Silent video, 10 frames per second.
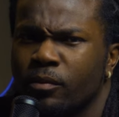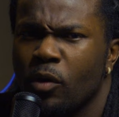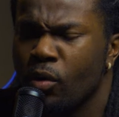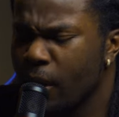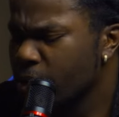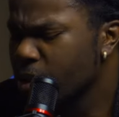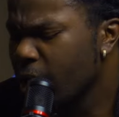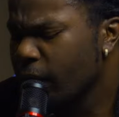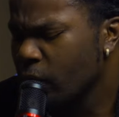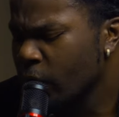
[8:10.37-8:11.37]
Oh yeah, she
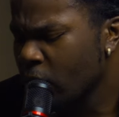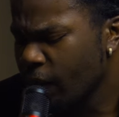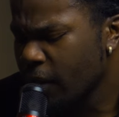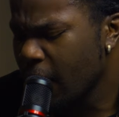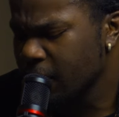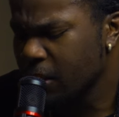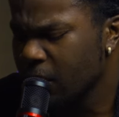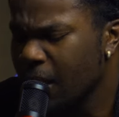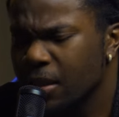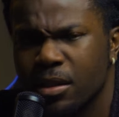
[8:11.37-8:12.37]
definitely went off of that, son.
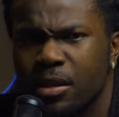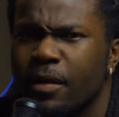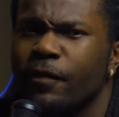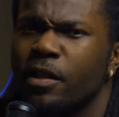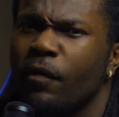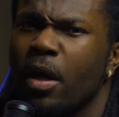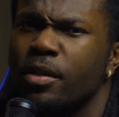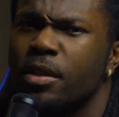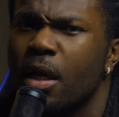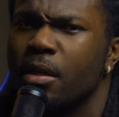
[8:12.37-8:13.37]
He got a, she, she found
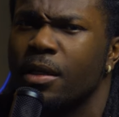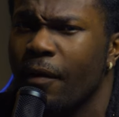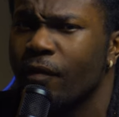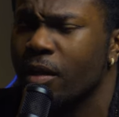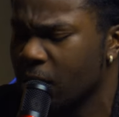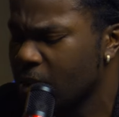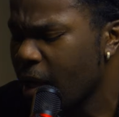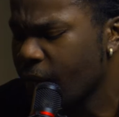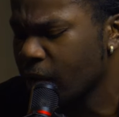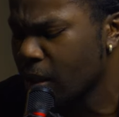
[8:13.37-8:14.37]
a sucker, definitely,
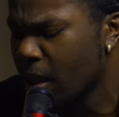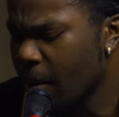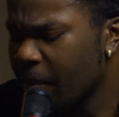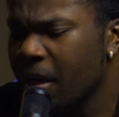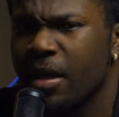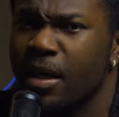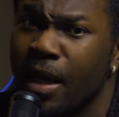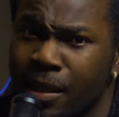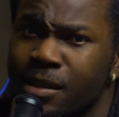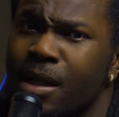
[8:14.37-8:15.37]
definitely. But it
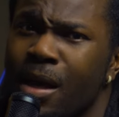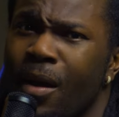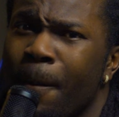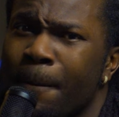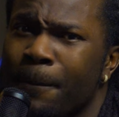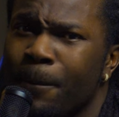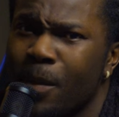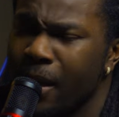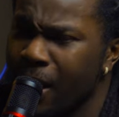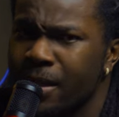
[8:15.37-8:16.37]
ends there.
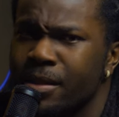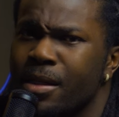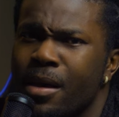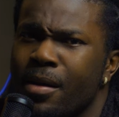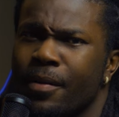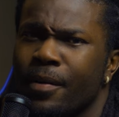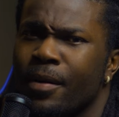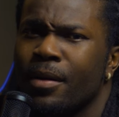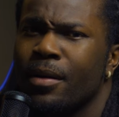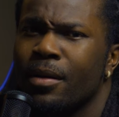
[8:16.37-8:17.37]
It ends there.
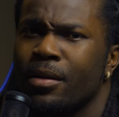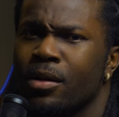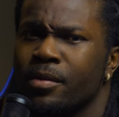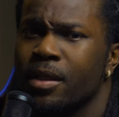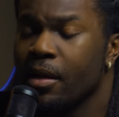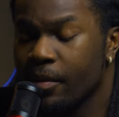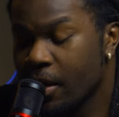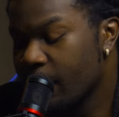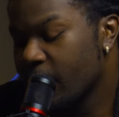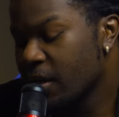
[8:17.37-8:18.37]
You know what I'm saying?
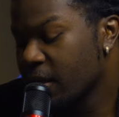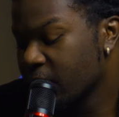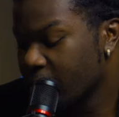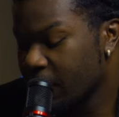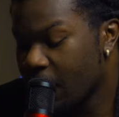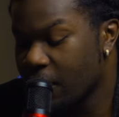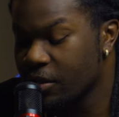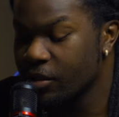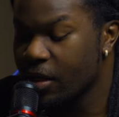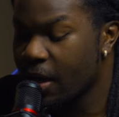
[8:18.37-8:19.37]
Hey, but listen, uh,
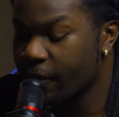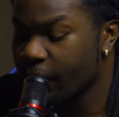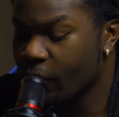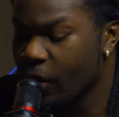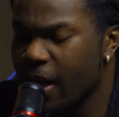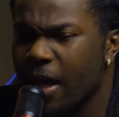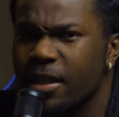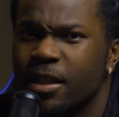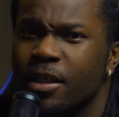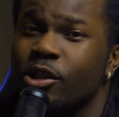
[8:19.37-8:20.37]
she got him for what,
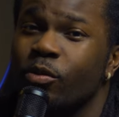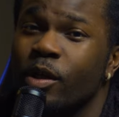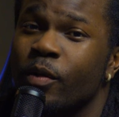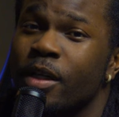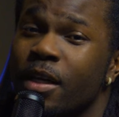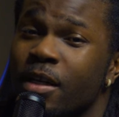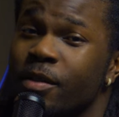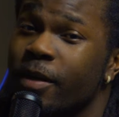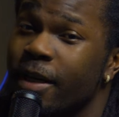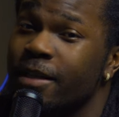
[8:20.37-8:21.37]
eighteen to twenty-one
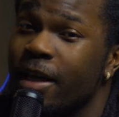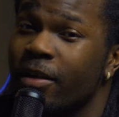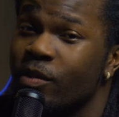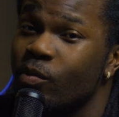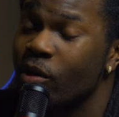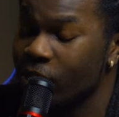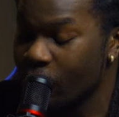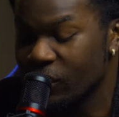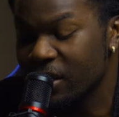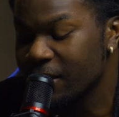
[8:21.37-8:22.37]
years, bro? That child support.
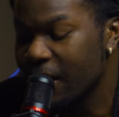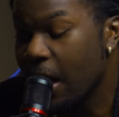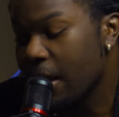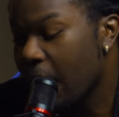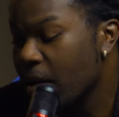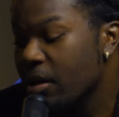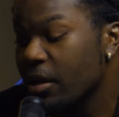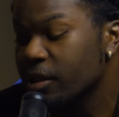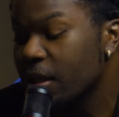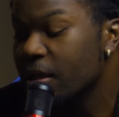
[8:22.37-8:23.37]
So she's, hey, I,
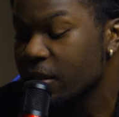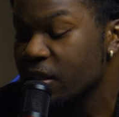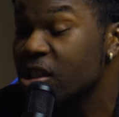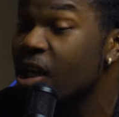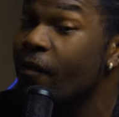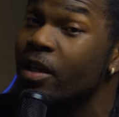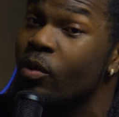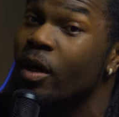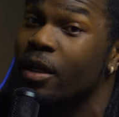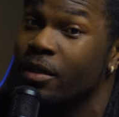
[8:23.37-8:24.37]
I'll say this, she's definitely
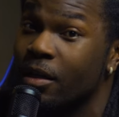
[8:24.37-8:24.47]
winning.